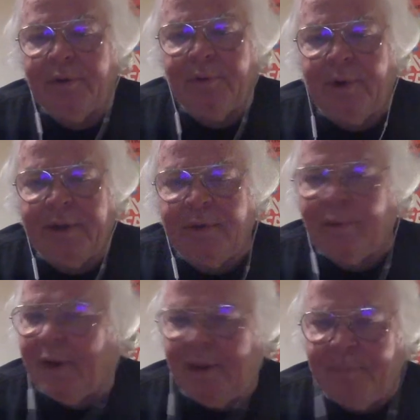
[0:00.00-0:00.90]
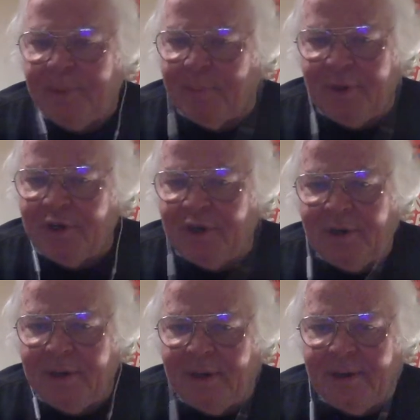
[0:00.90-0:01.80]
had to write up the
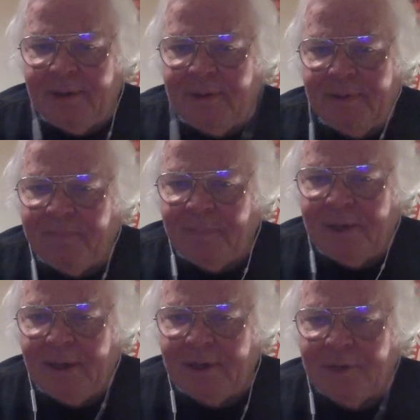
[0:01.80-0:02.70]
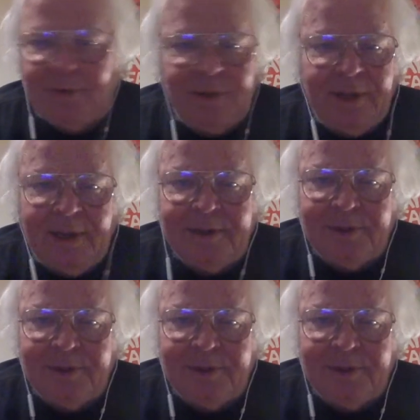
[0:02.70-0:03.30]
budget and that sort of thing.